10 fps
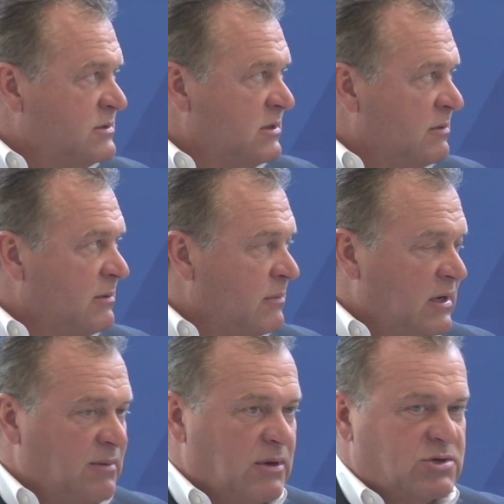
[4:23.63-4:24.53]
So we
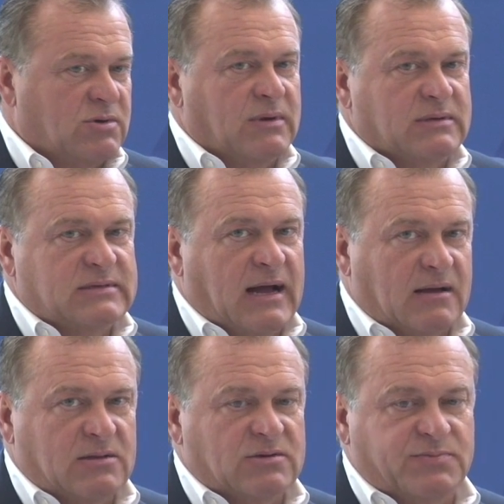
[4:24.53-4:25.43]
need to make sure we
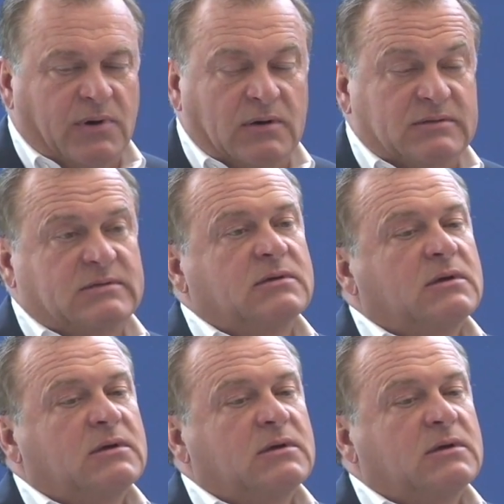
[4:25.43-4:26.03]
stock those parts